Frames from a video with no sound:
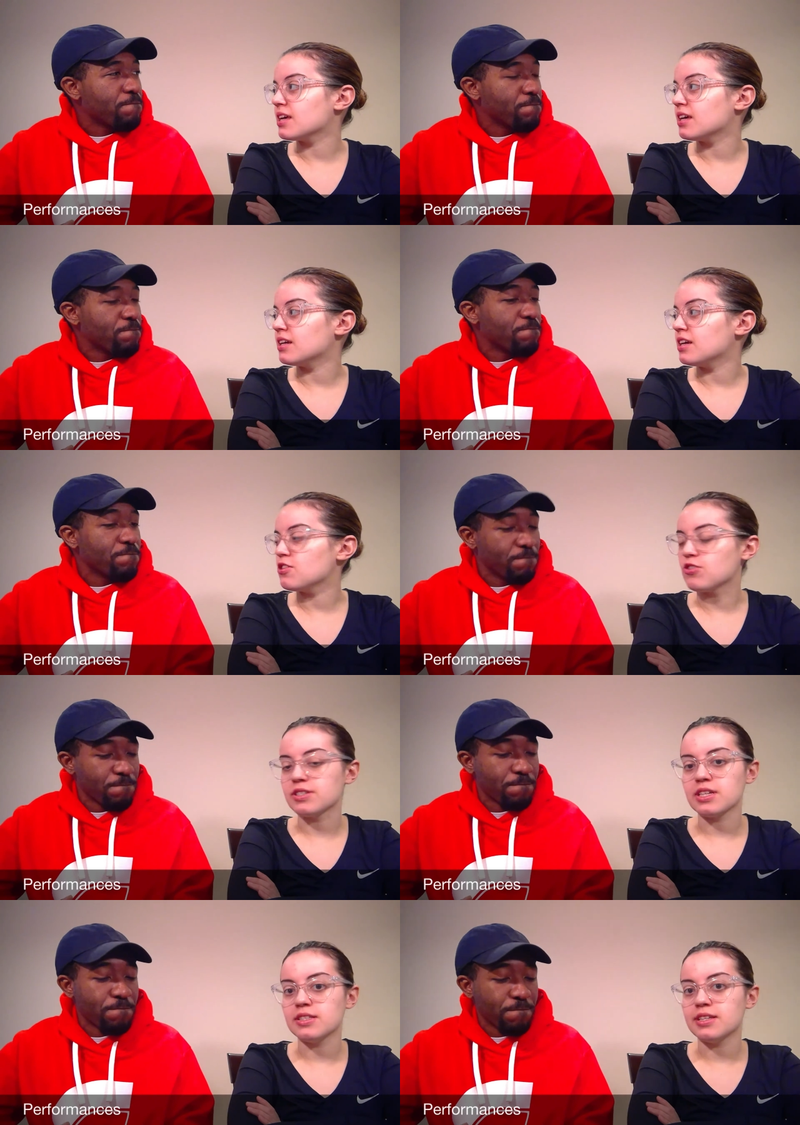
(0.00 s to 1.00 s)
Speaker 1: and mm. it
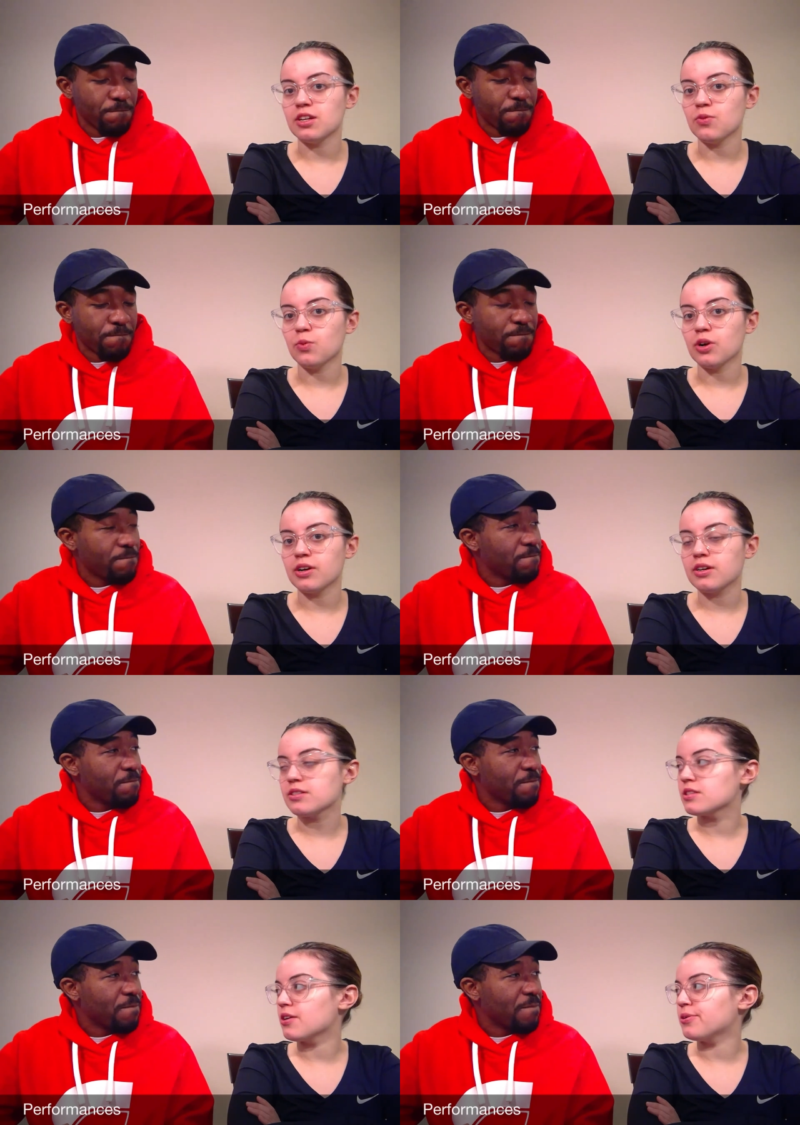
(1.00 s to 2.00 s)
just it didn't work.
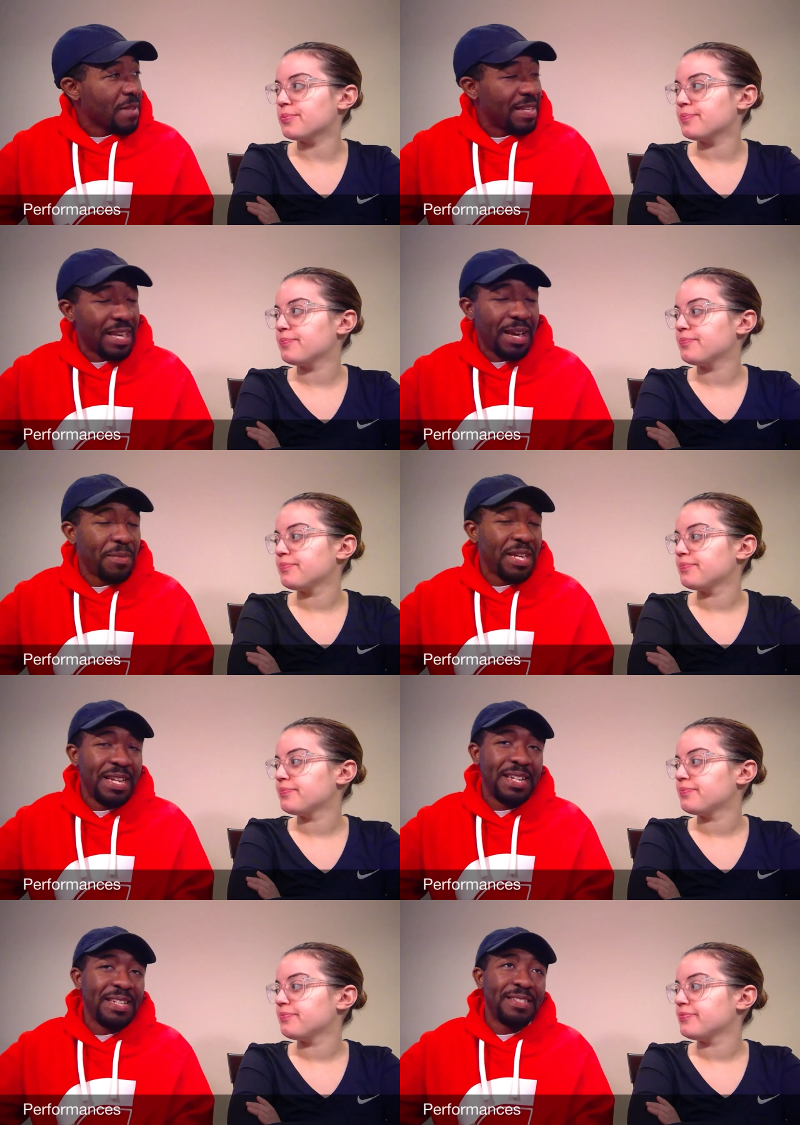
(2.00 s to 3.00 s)
So
Speaker 2: yeah, I mean,
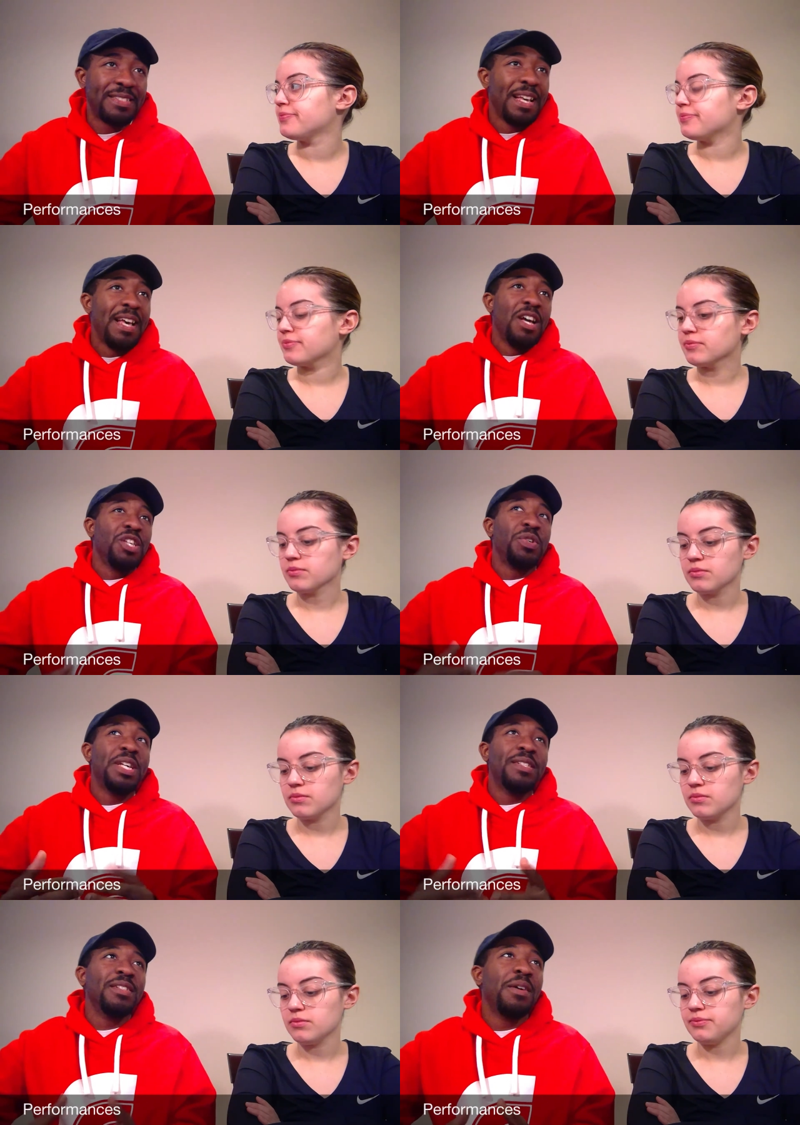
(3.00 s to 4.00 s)
and it's you
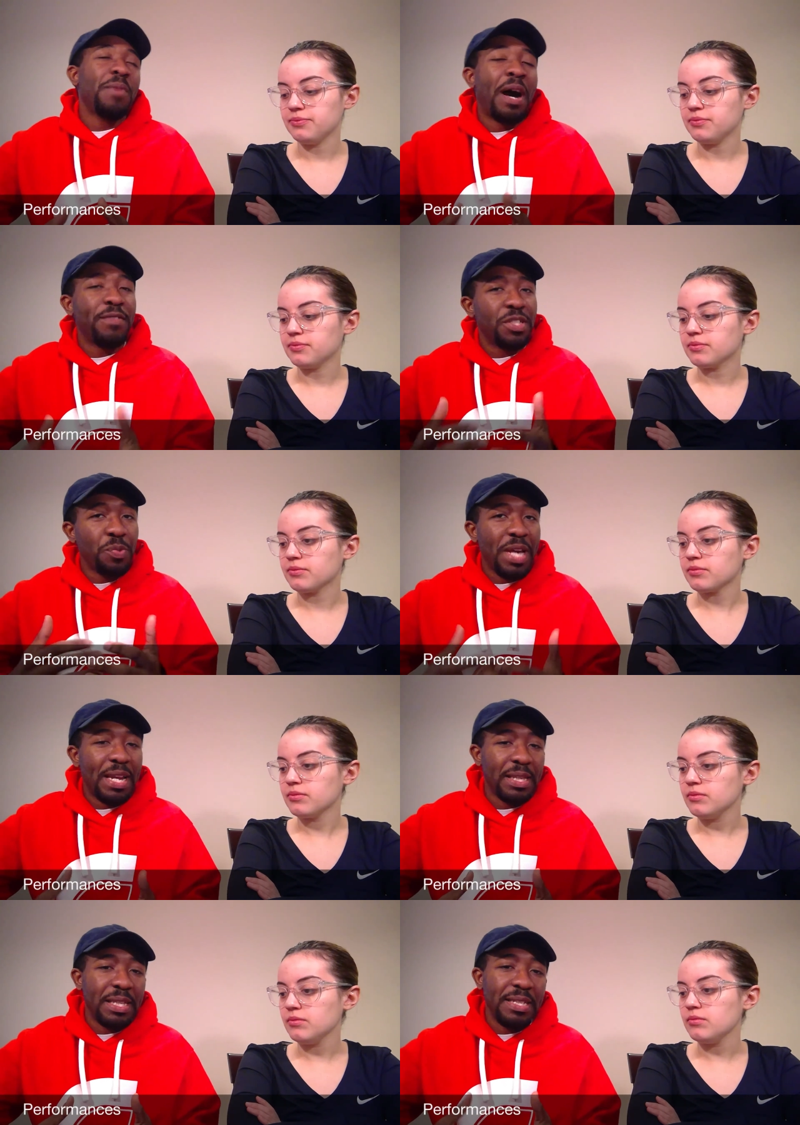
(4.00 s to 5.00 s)
get some. Obviously, we got
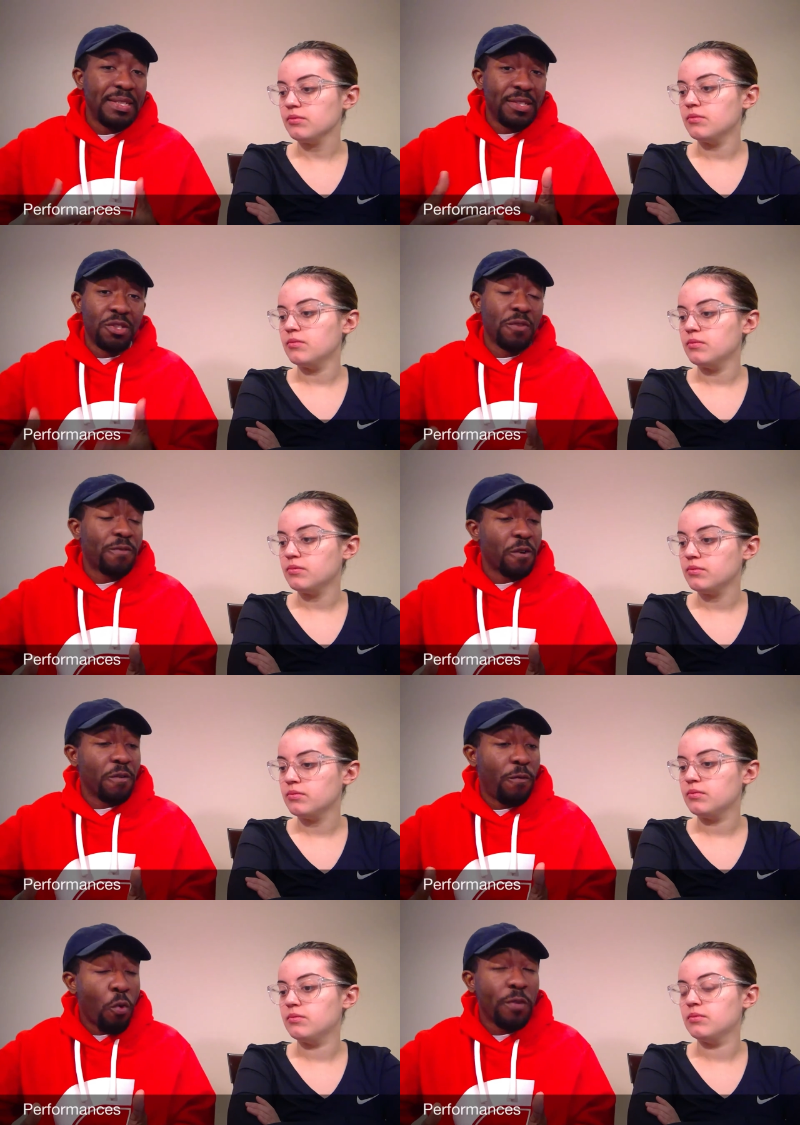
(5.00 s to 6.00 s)
Elise. This is her
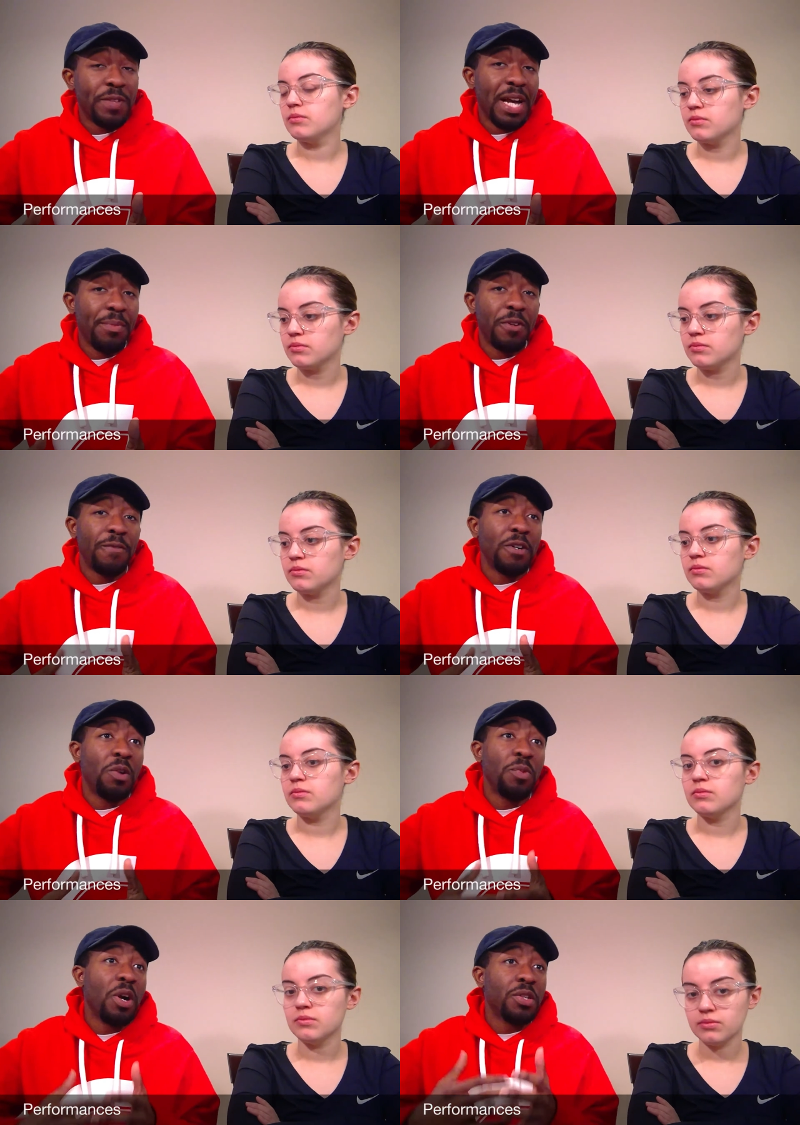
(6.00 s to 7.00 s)
fir- fourth time in the
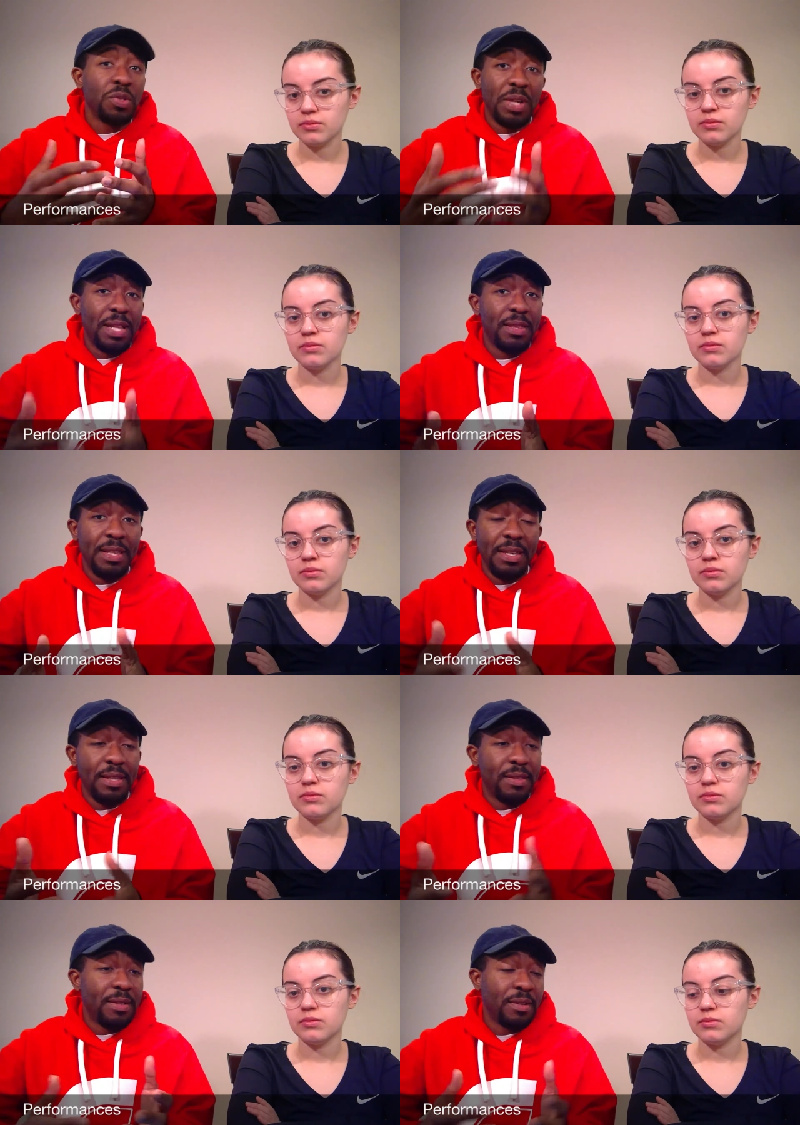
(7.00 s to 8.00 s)
film. We also got
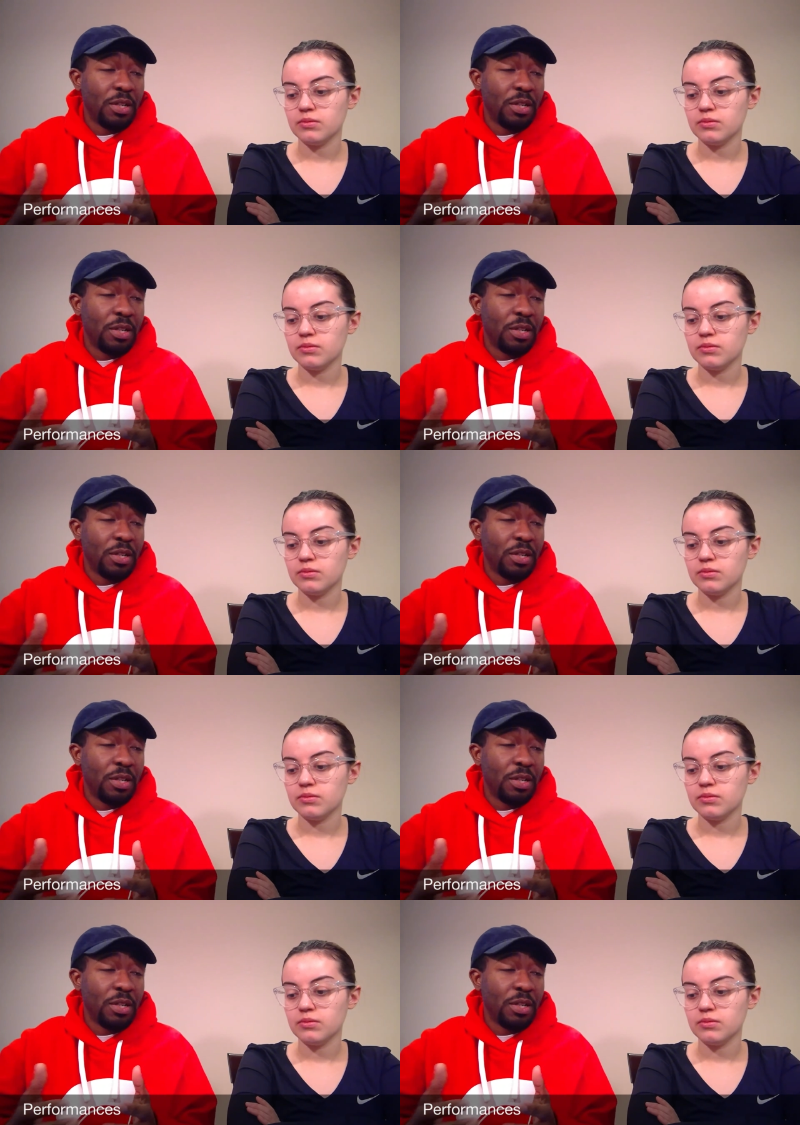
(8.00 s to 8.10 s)
the the